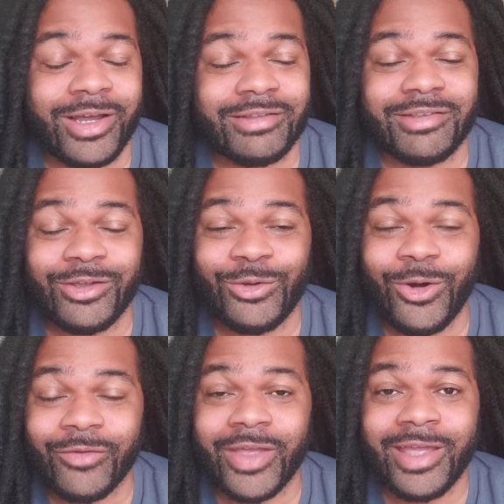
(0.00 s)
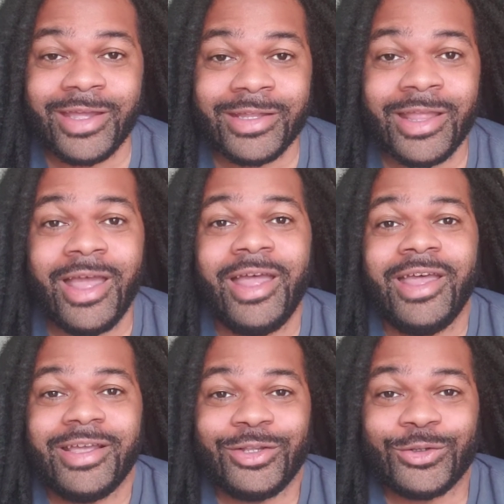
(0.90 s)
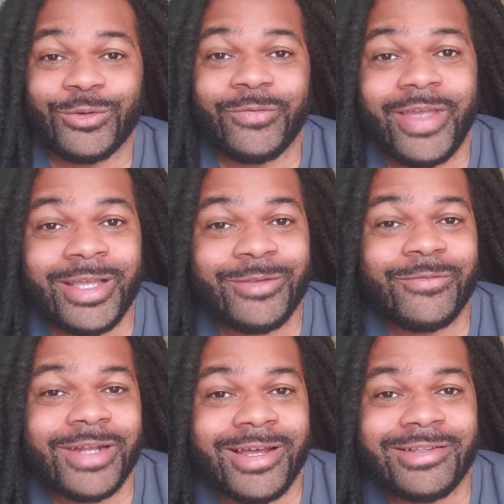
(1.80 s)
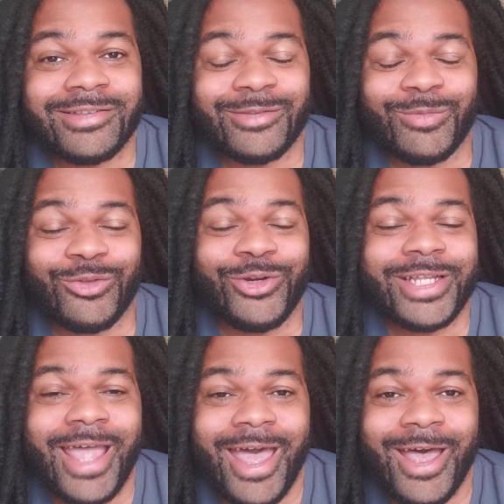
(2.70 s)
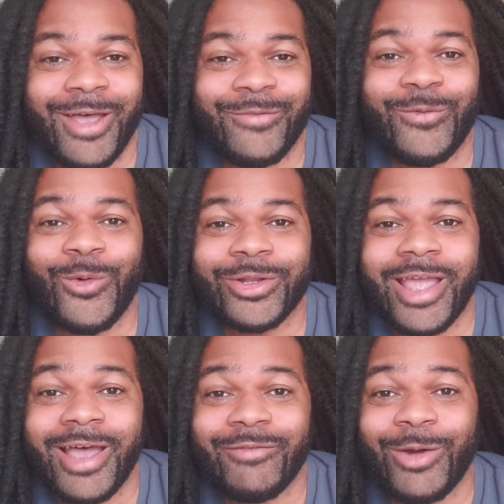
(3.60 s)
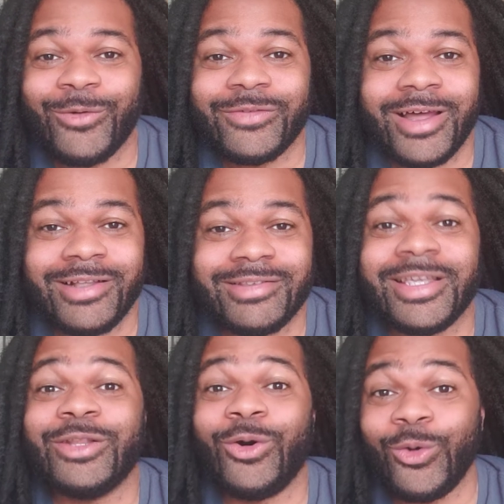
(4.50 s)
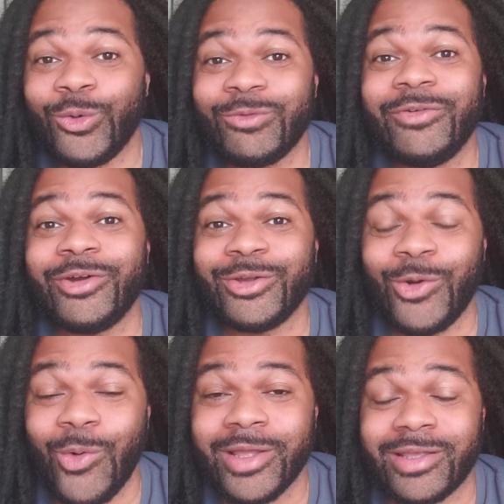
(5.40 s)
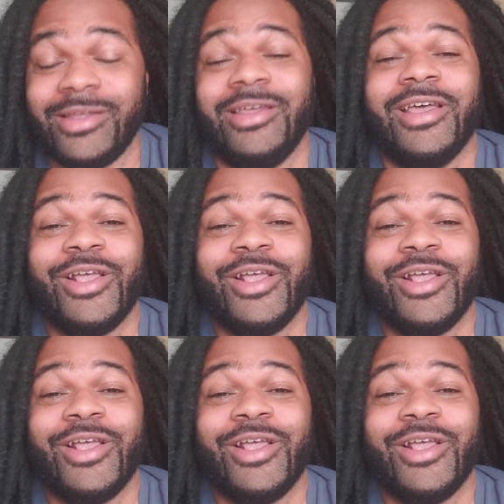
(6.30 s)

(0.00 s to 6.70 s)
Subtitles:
I can tell you offhand, those Vegas flights, 3.5, 4.5 hour flights get old very quick.